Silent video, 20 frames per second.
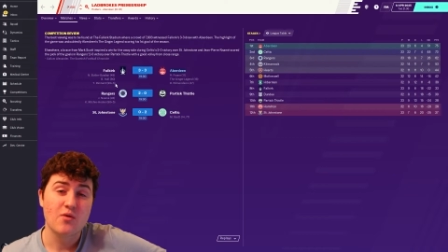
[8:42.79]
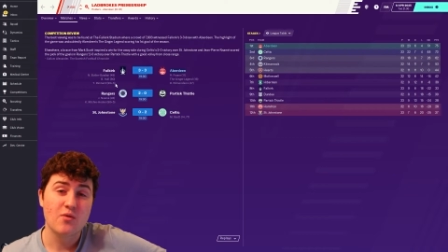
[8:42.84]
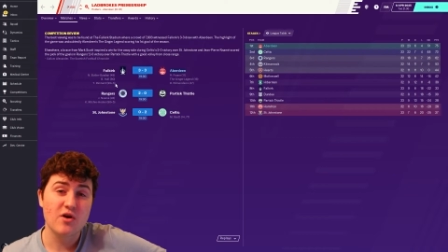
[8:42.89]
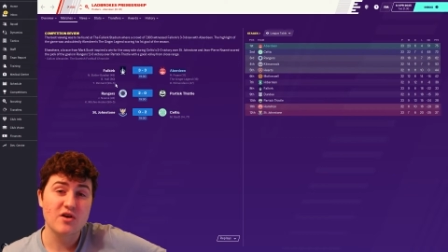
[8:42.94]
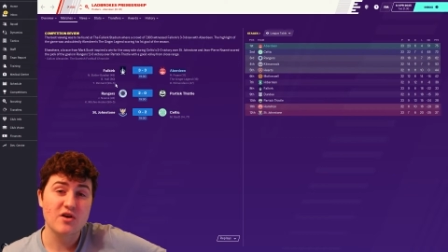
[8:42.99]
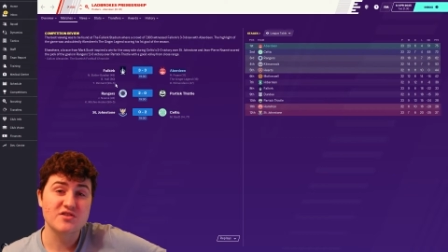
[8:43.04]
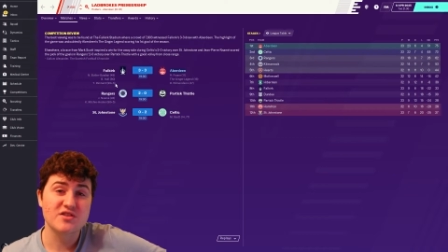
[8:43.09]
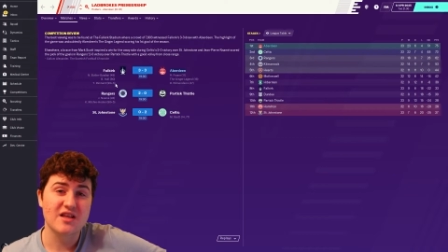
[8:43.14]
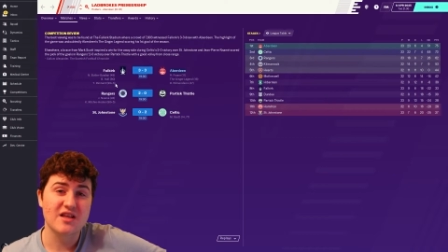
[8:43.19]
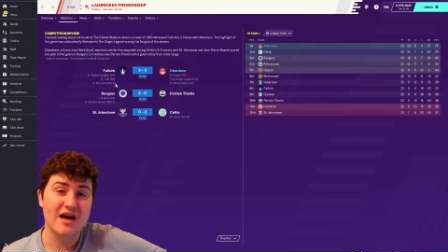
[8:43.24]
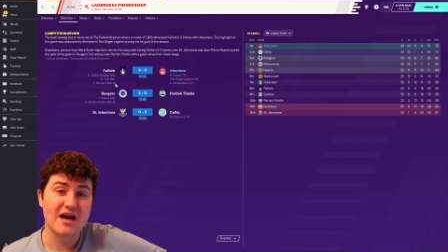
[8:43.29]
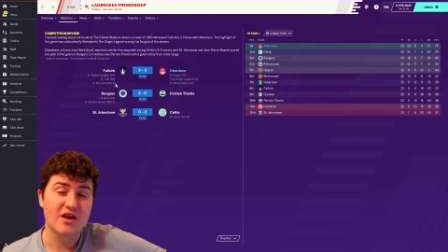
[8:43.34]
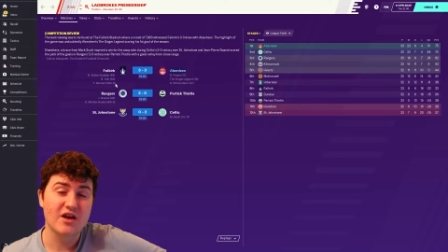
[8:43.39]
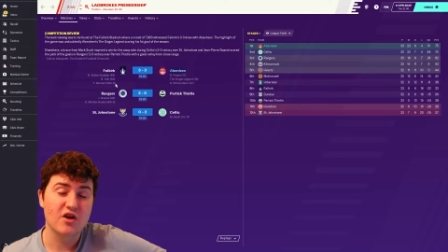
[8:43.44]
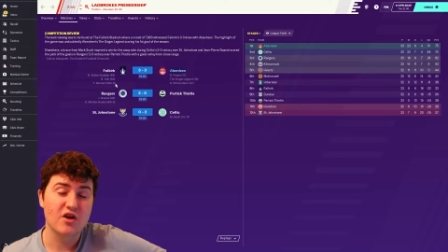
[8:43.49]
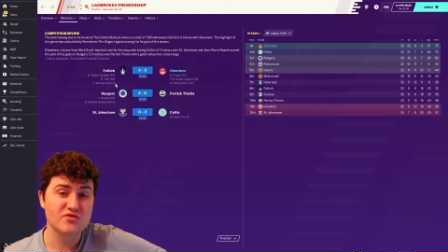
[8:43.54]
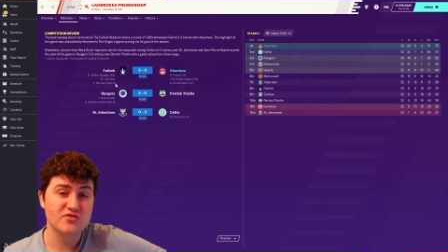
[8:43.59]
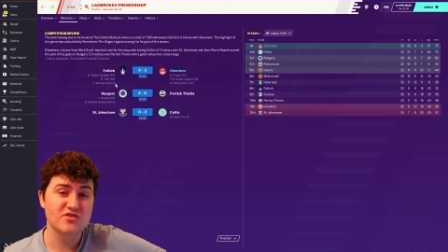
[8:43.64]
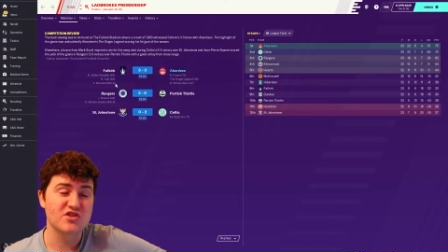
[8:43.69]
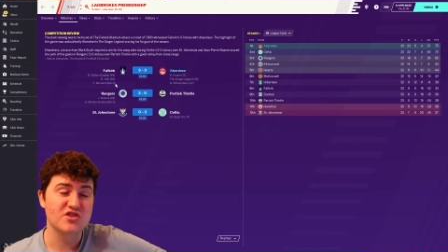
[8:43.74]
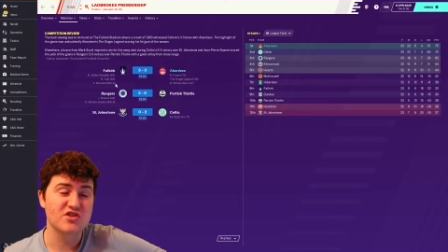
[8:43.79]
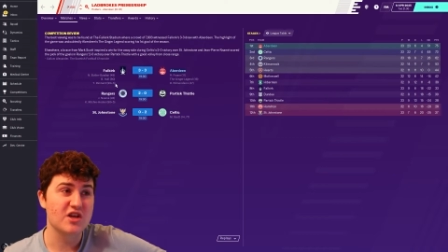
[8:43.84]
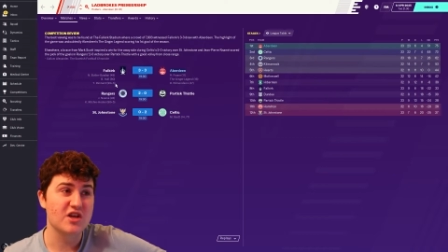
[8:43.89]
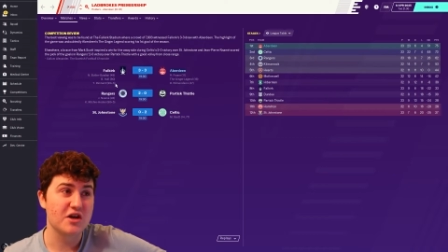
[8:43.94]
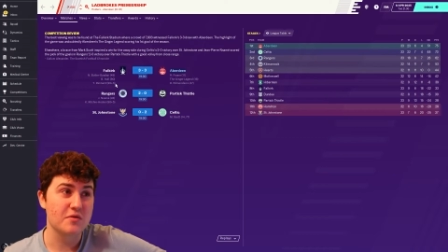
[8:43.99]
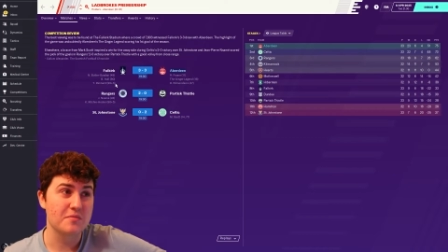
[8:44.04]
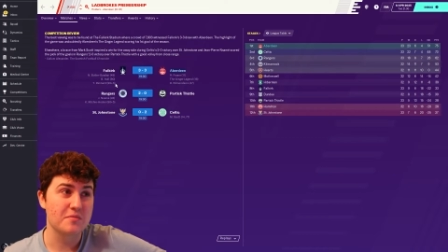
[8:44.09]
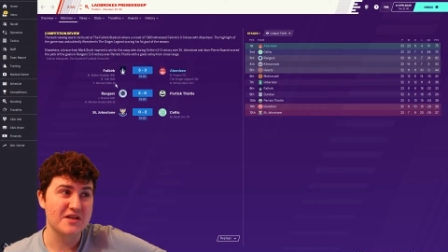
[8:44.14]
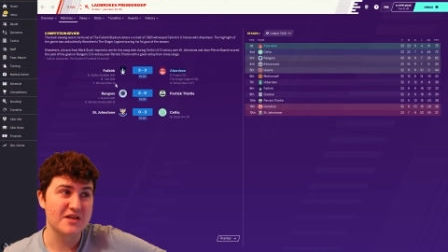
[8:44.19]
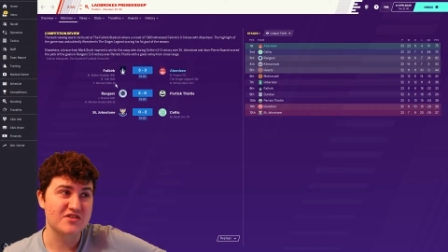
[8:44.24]
Worse than that,
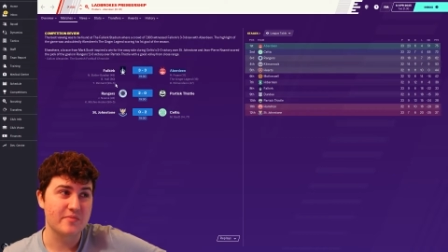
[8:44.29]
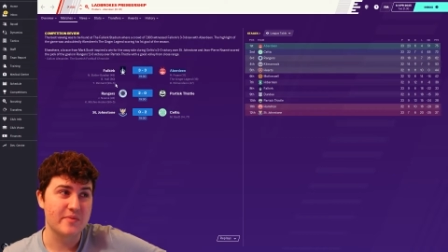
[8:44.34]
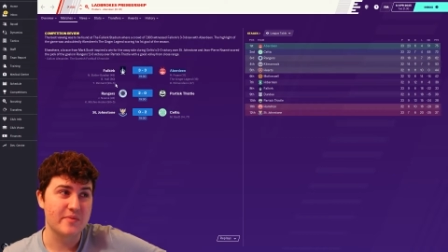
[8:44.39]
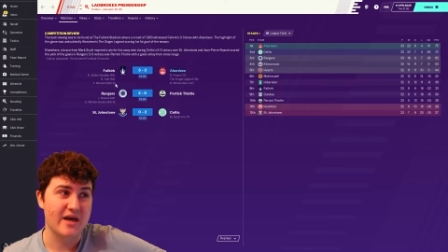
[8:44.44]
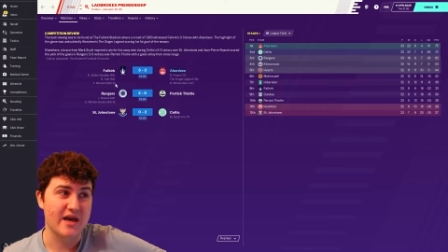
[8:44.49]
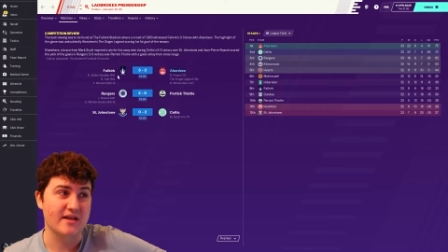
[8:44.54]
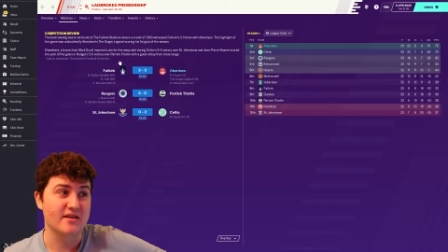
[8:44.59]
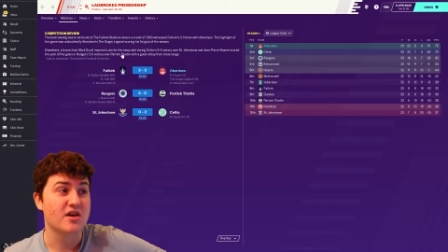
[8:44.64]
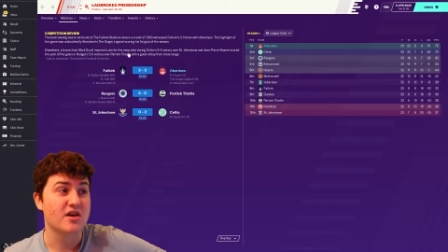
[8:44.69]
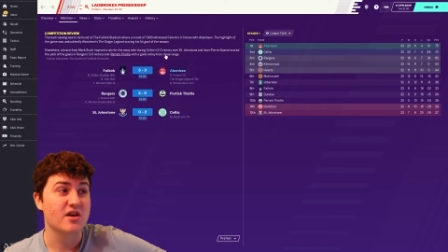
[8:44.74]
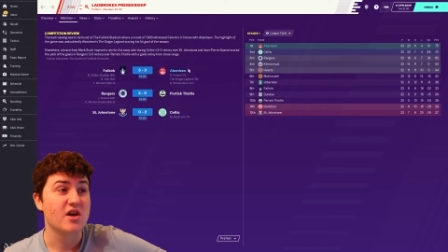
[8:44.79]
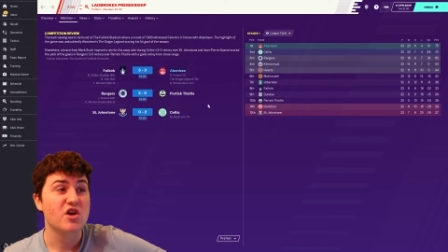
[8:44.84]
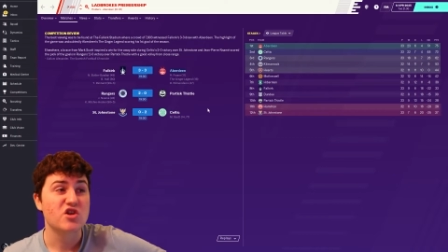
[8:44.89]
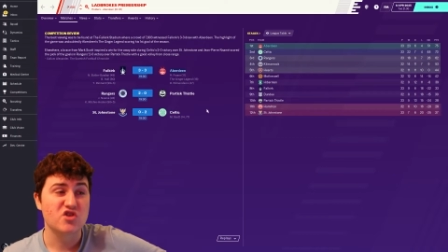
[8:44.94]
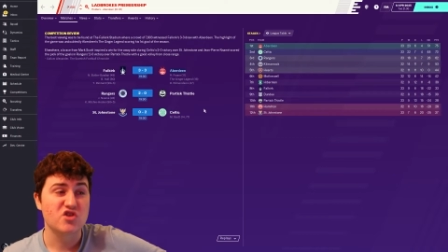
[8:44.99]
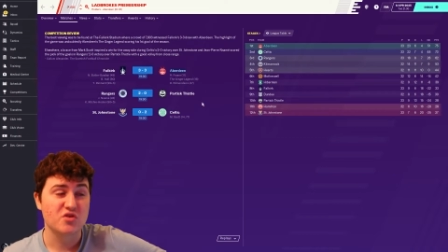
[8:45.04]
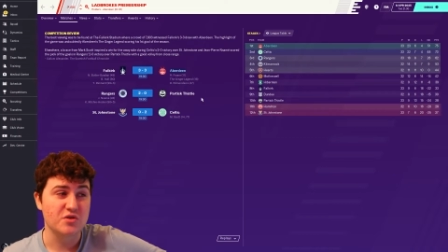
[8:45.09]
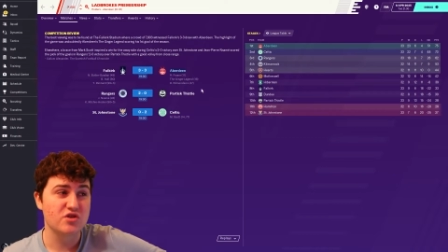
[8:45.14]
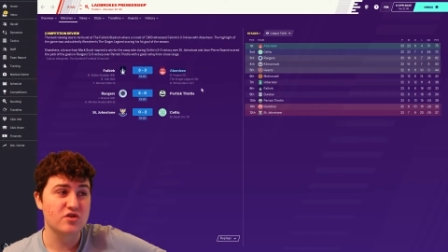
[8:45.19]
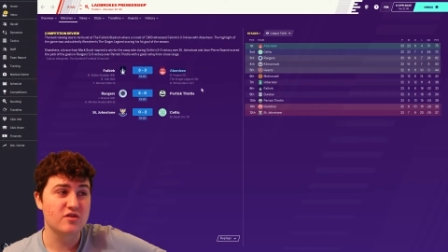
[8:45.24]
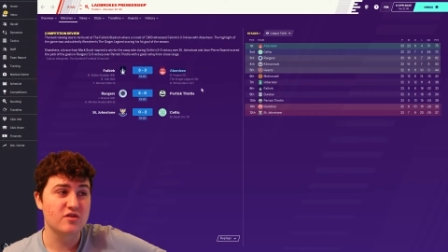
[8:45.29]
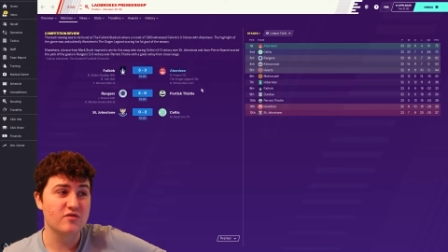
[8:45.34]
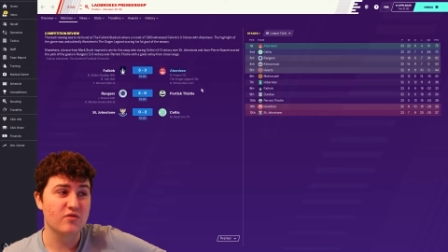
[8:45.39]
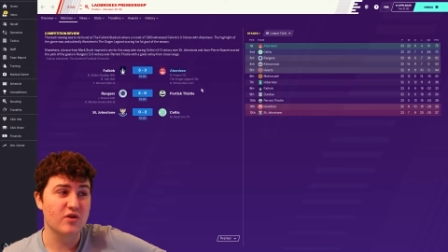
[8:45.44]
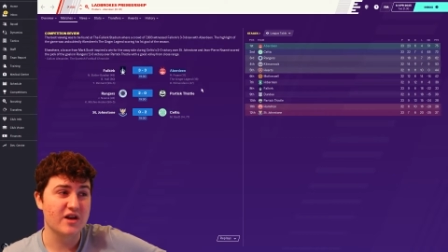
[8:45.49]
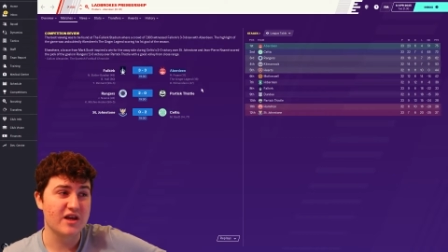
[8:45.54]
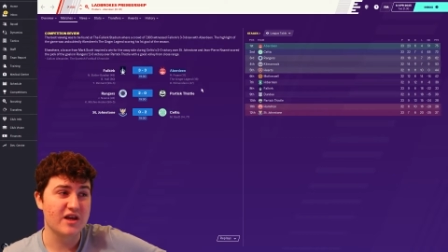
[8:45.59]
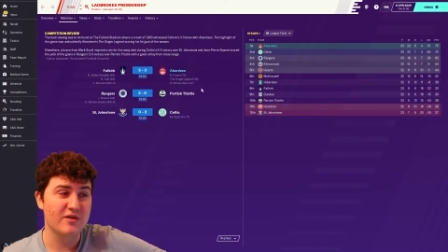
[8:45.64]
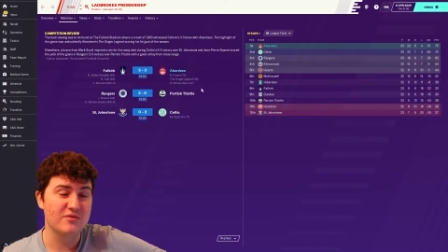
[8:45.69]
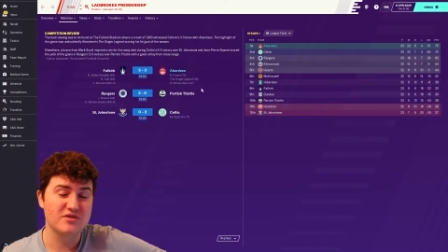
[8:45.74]
Conceição missed a pen, so we should have
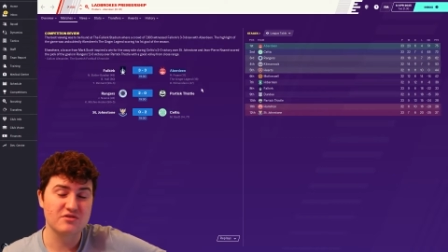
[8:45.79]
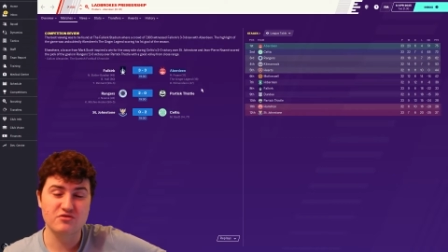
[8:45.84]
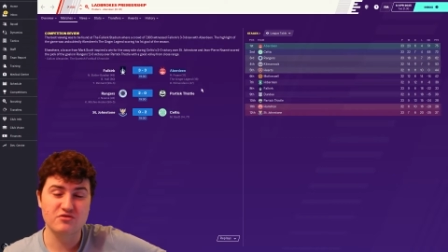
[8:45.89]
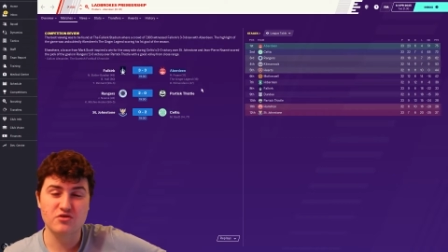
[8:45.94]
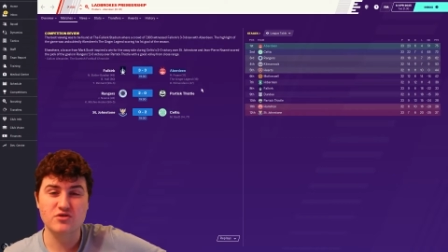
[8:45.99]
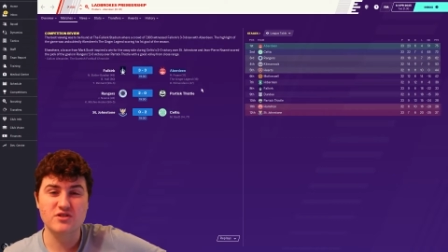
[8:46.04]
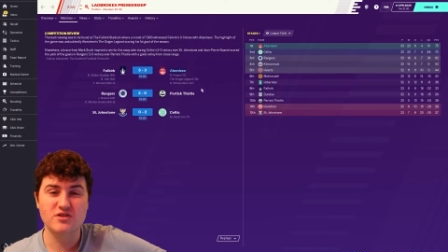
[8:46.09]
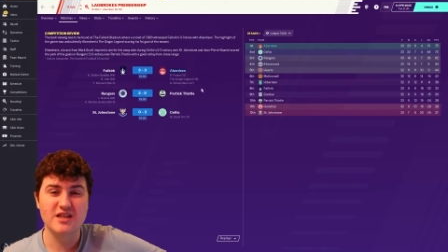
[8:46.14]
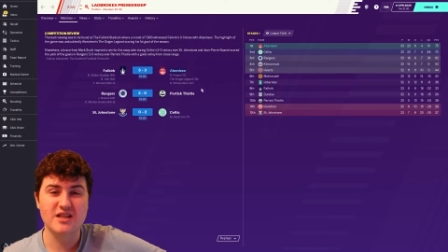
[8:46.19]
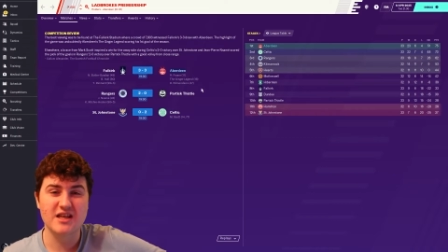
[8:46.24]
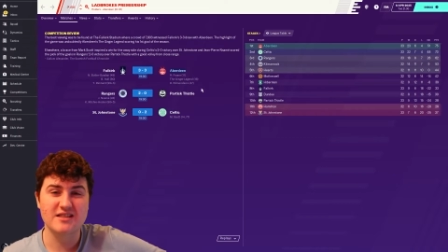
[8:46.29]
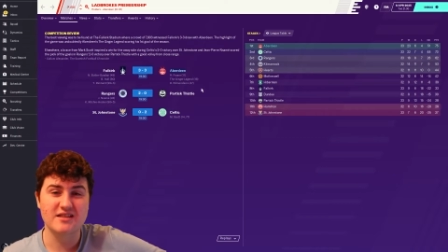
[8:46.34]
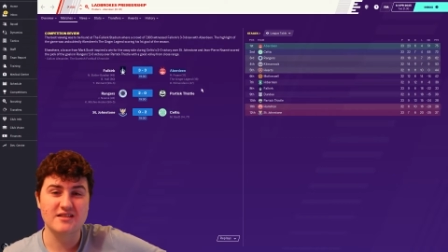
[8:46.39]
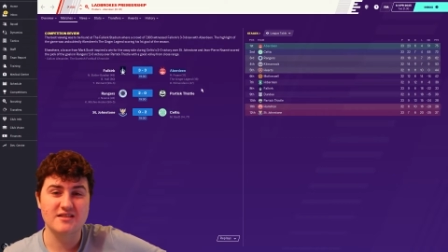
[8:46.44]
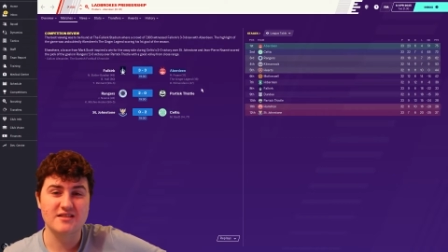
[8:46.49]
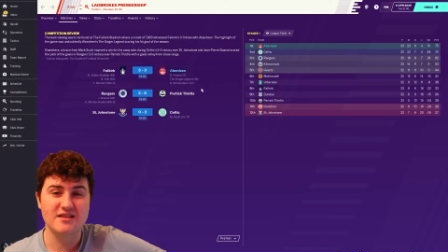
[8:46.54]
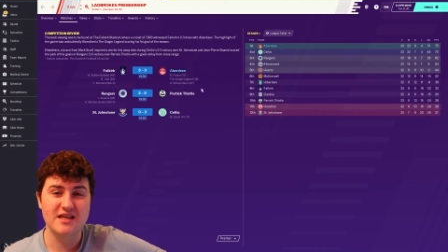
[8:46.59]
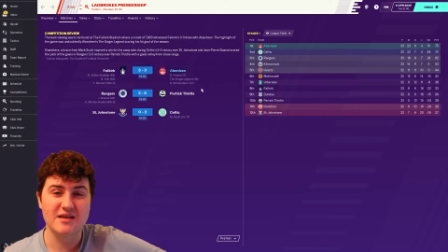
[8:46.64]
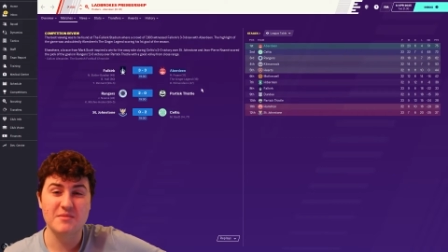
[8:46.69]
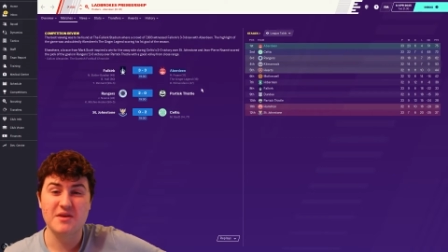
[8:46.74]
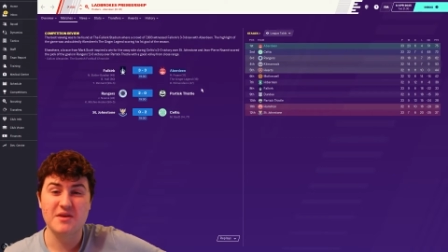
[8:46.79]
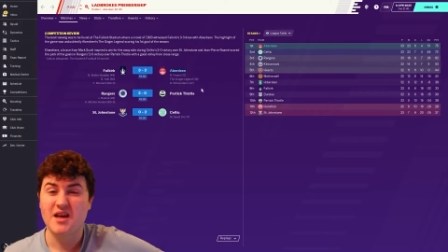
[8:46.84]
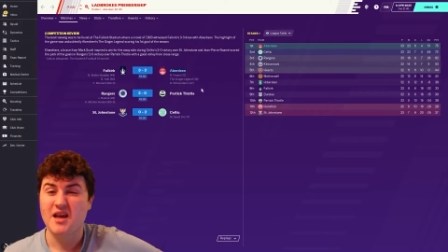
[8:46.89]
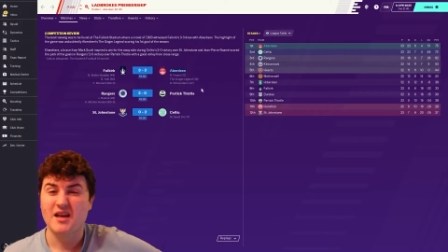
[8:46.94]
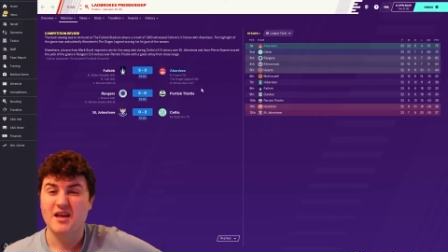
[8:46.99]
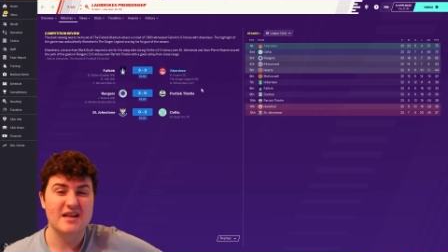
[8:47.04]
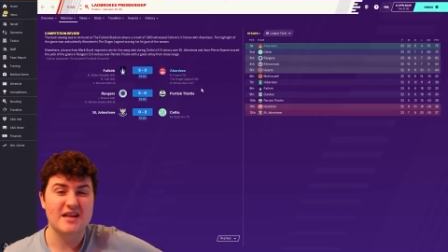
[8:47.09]
won it. It was a rotated team.